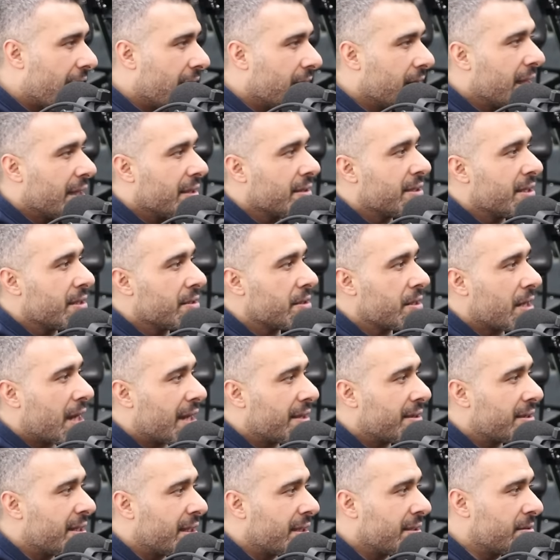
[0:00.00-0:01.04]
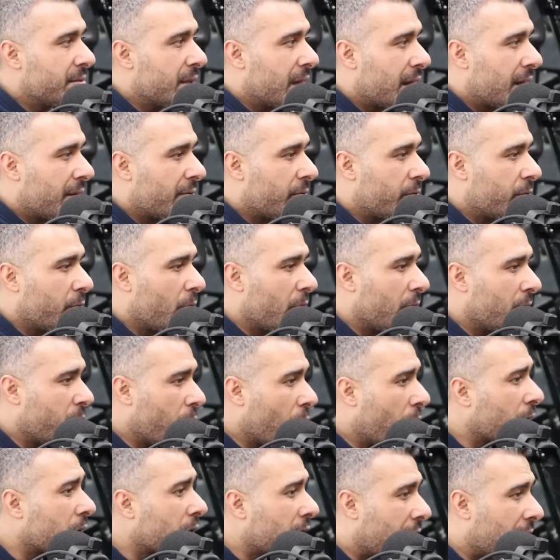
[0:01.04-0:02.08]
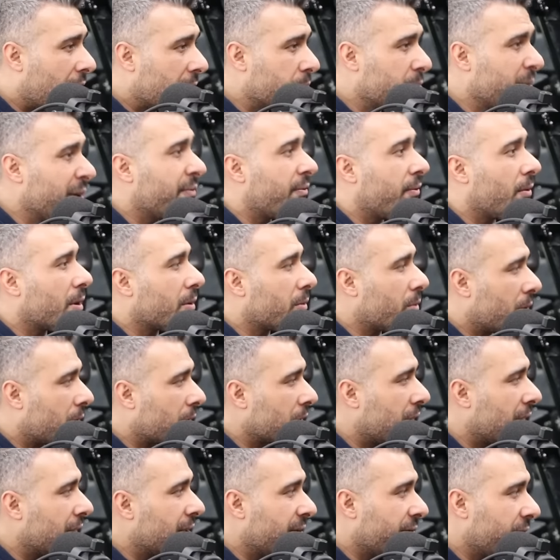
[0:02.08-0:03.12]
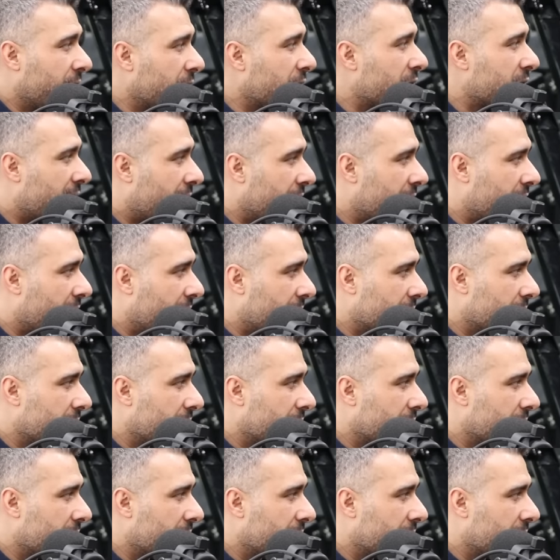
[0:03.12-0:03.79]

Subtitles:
And then at the workout, if you take it,